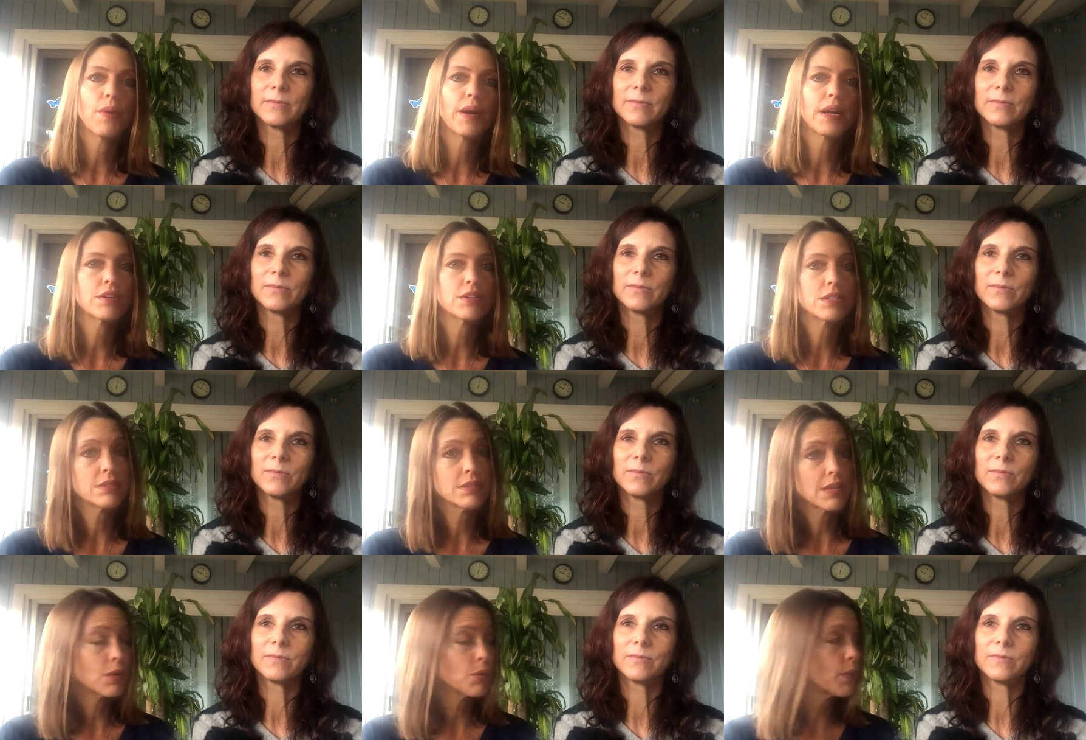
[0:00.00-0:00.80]
Speaker 1: where to
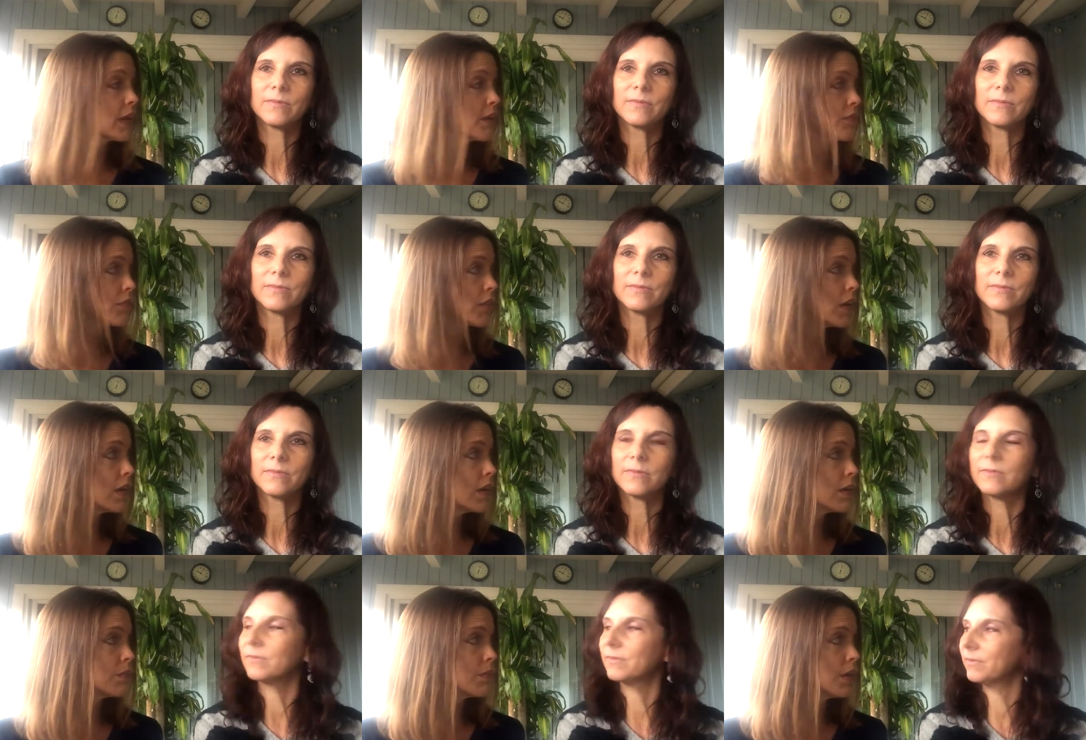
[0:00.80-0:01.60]
stay away
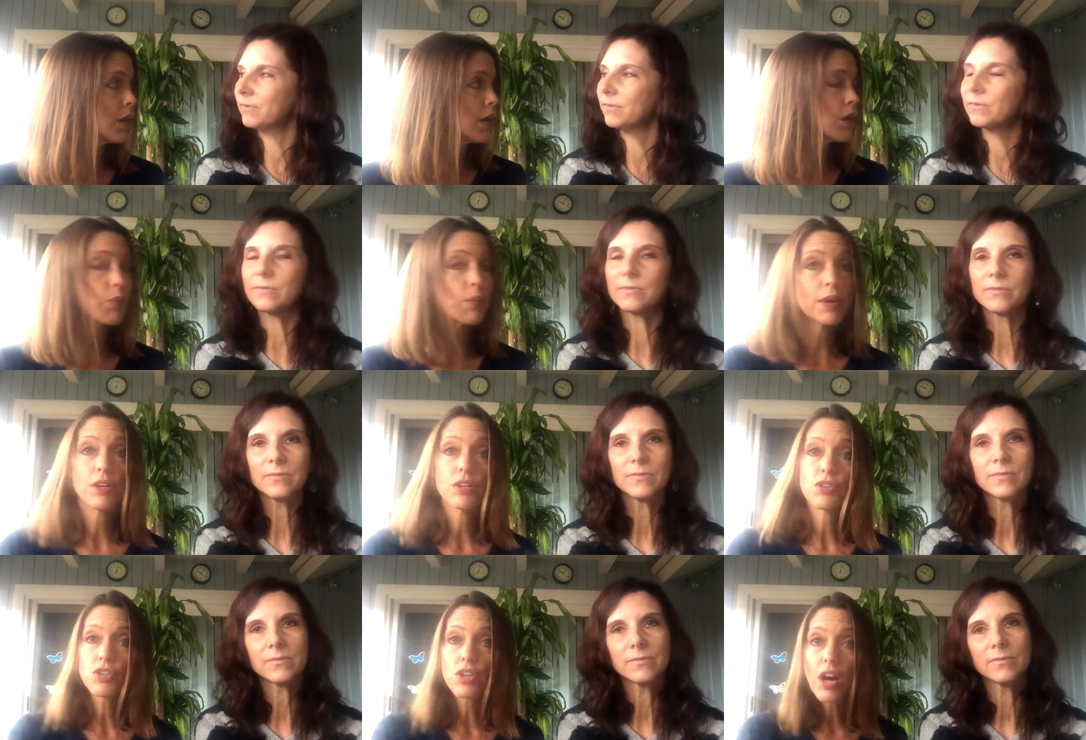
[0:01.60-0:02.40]
from, mm -hmm. where
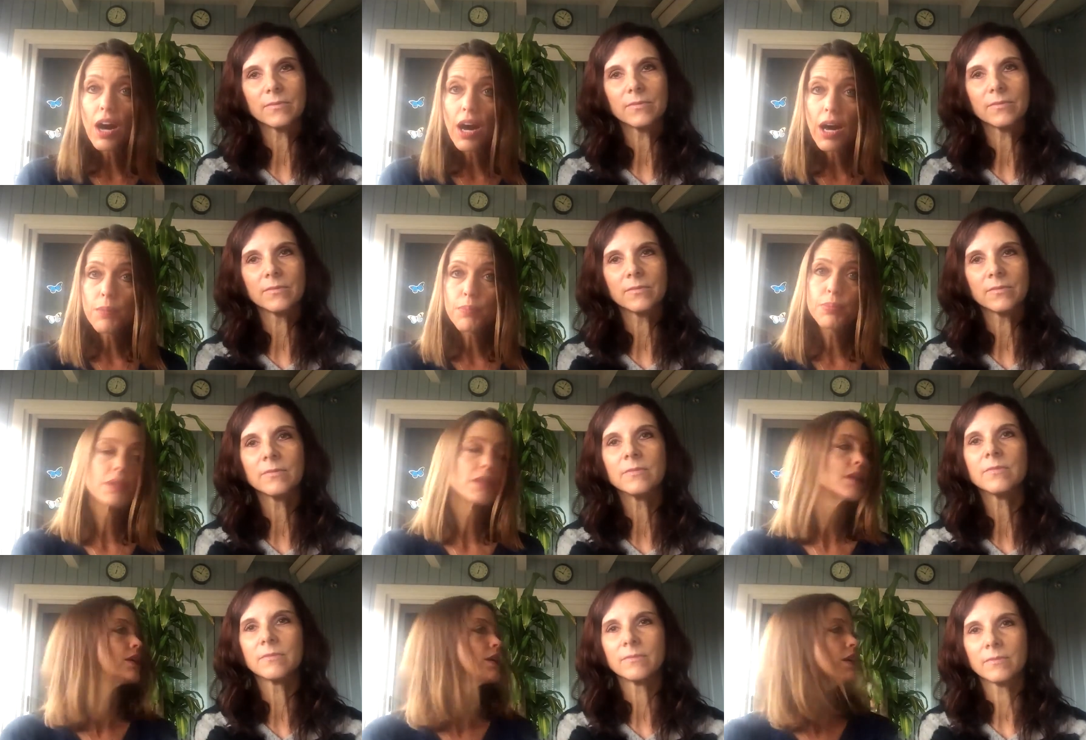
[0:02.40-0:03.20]
to
Speaker 2: shop,
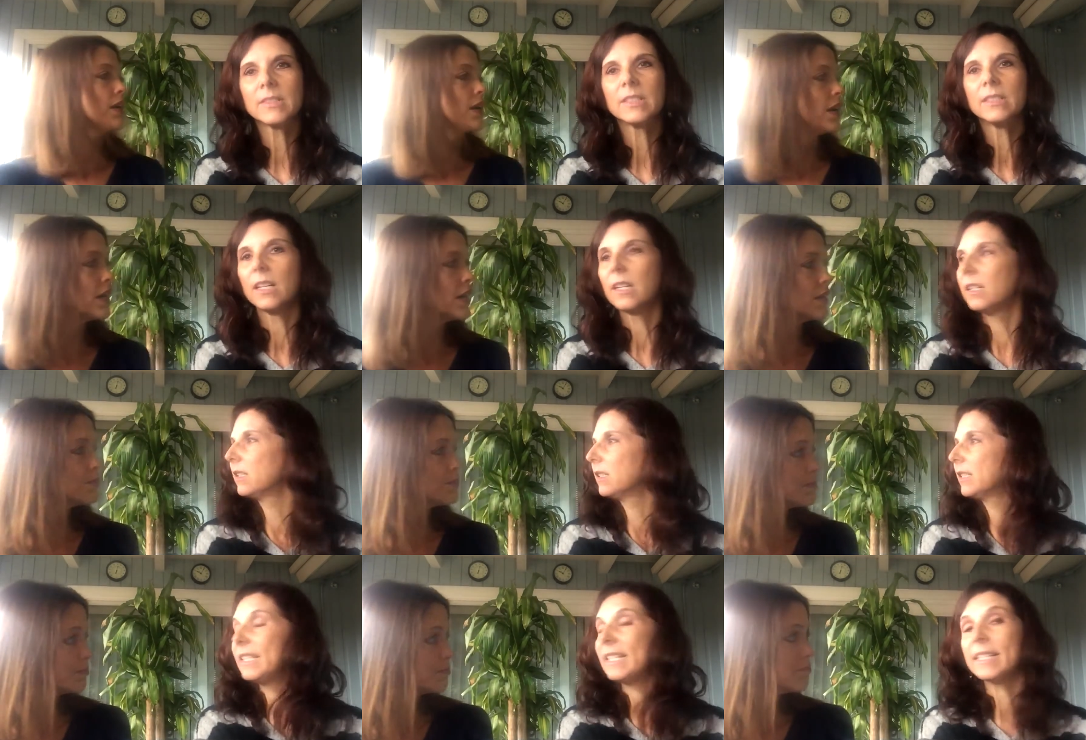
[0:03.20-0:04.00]

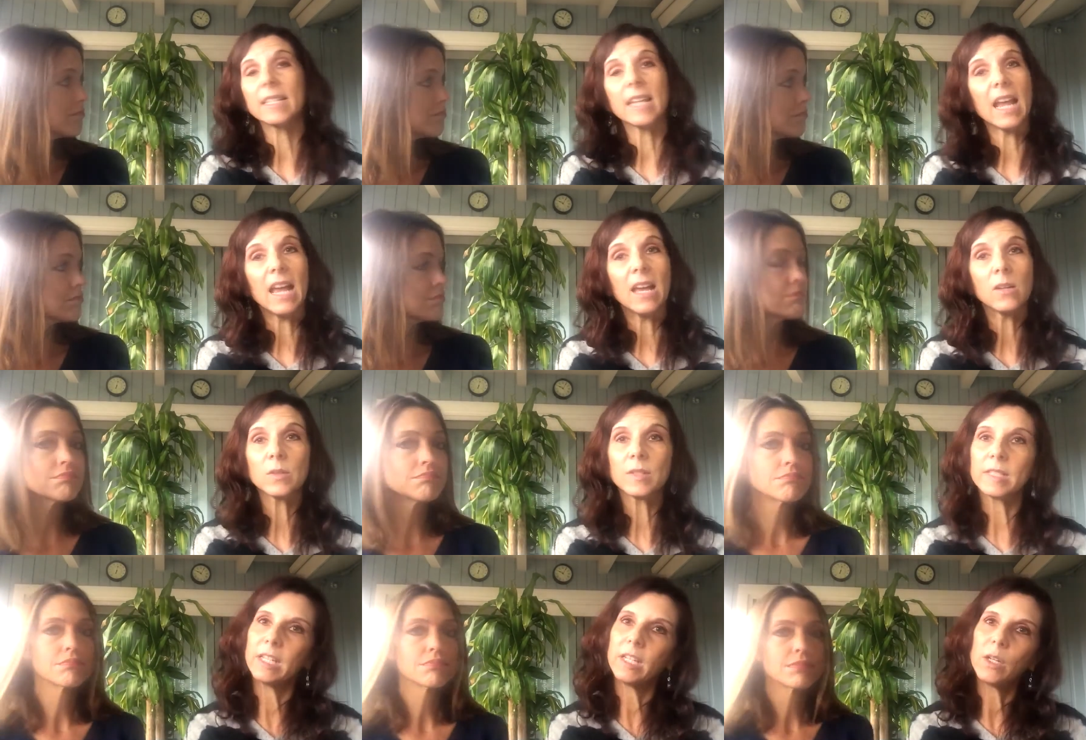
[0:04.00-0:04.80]
um,
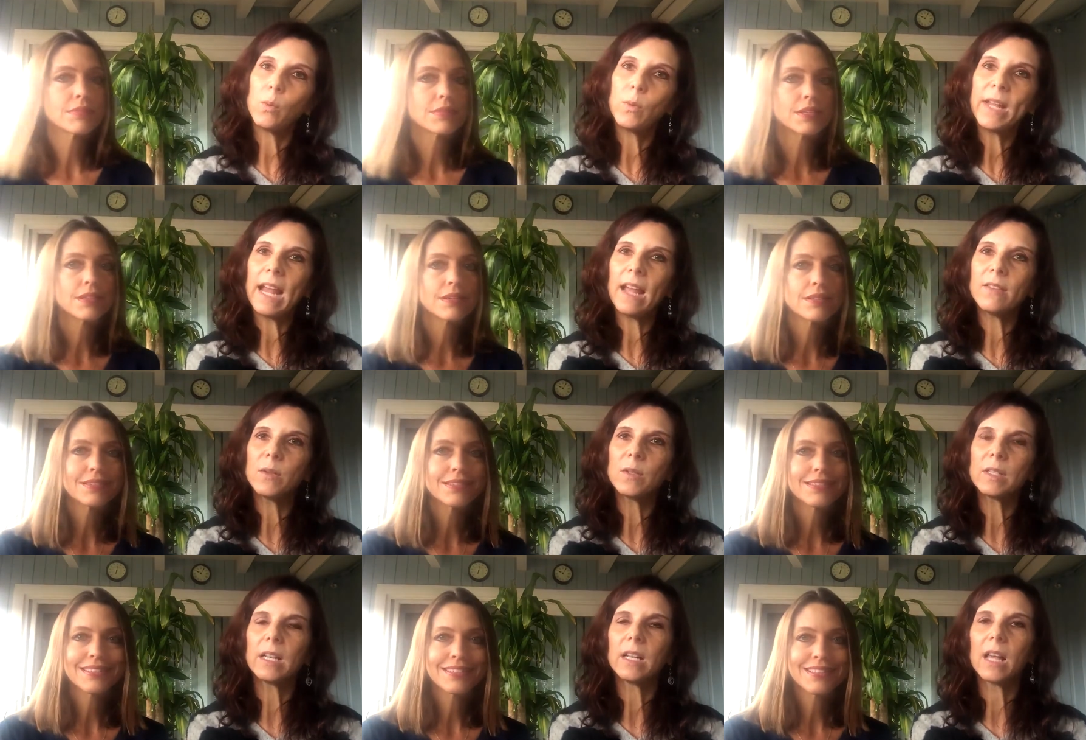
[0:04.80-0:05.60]
discounts. You know, we had
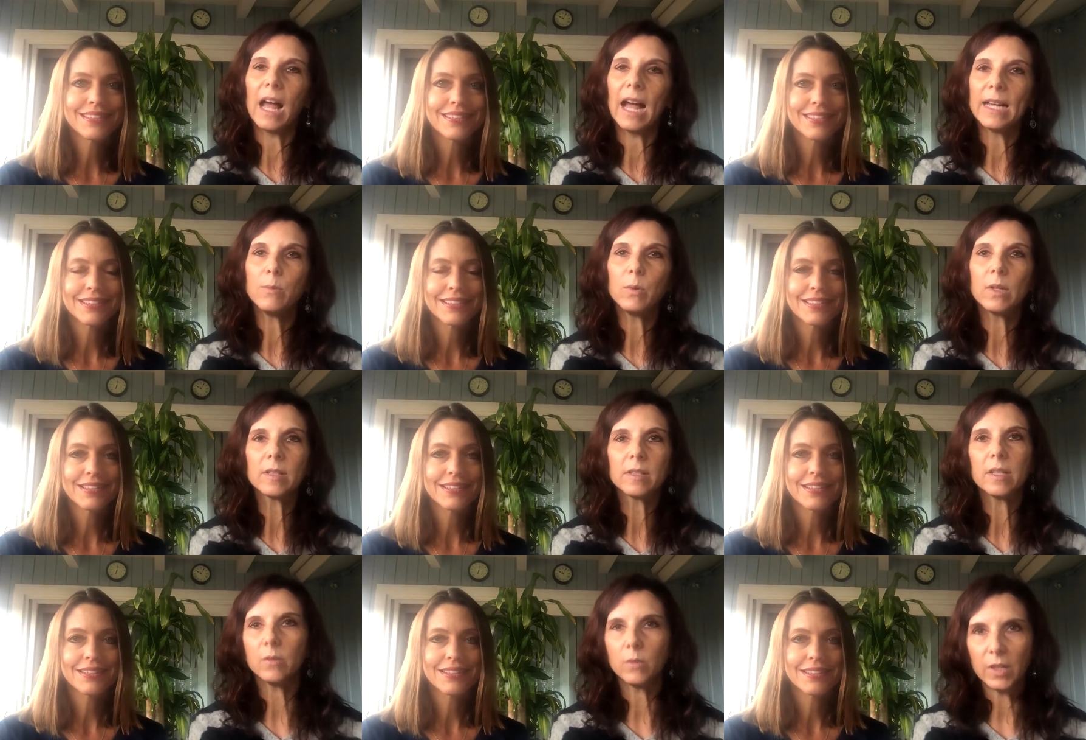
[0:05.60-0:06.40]
those little
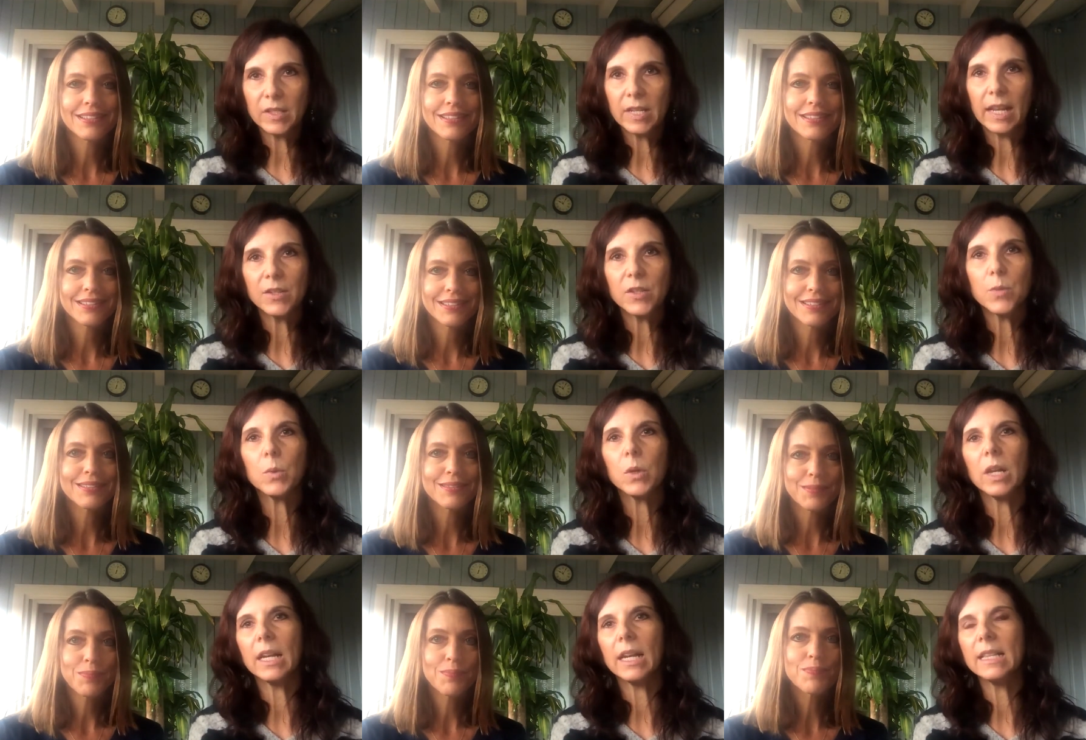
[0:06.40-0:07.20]
guidebooks that you tend to
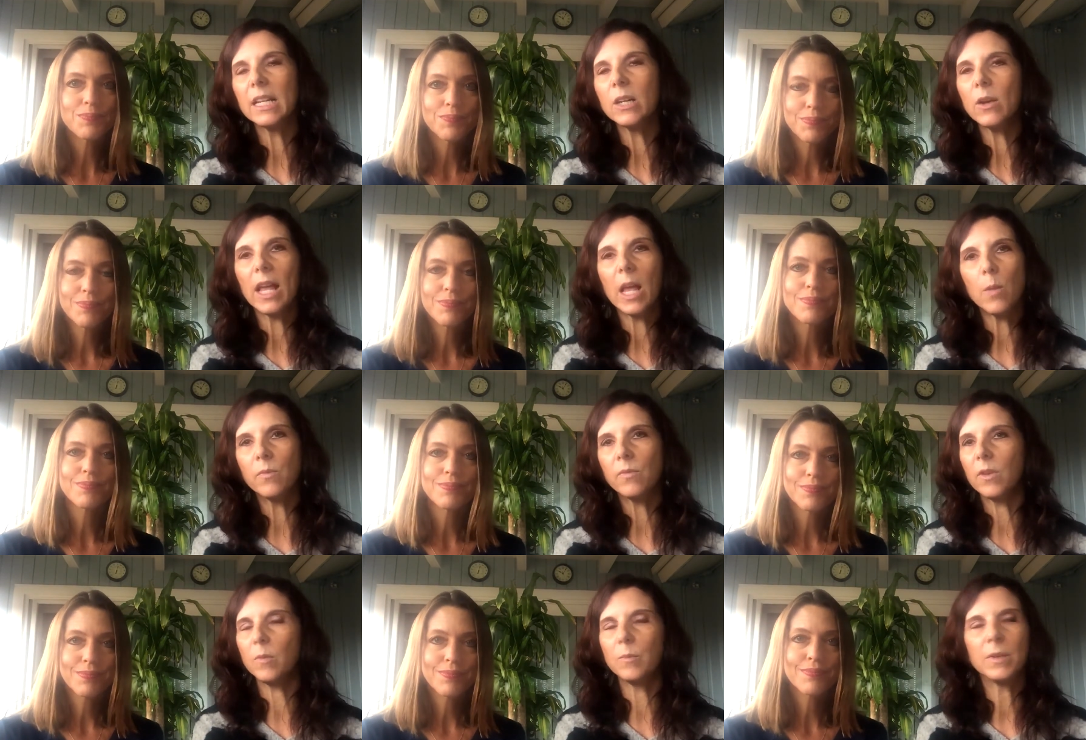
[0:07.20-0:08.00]
bring, and they're
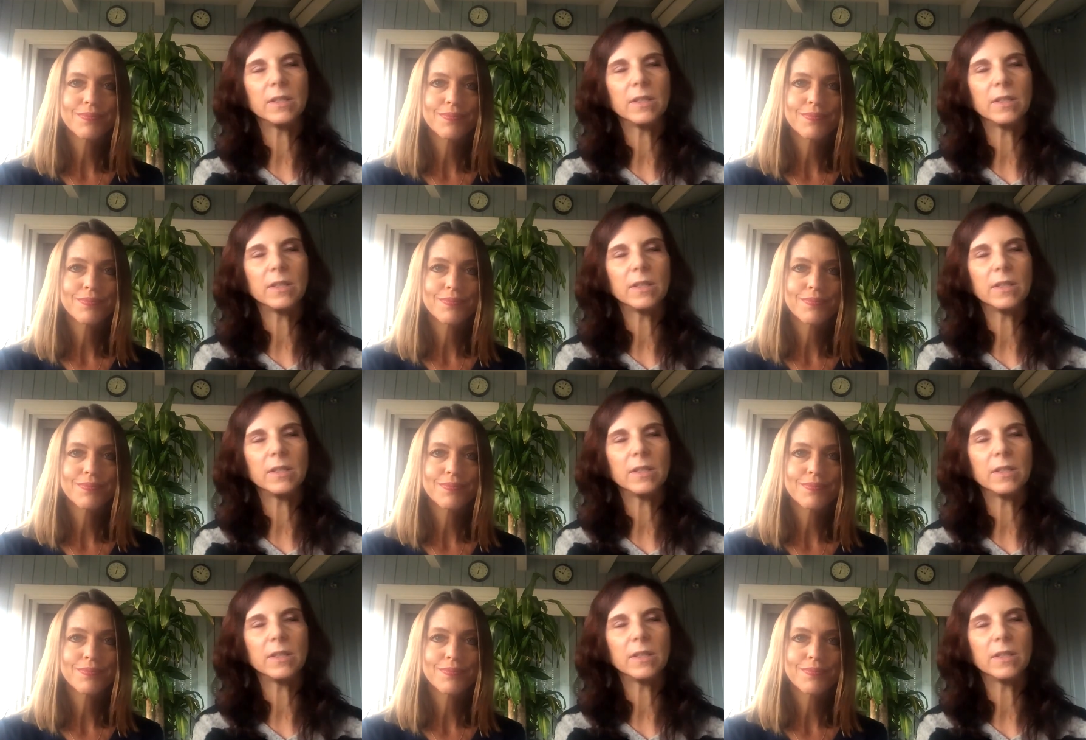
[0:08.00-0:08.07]
helpful,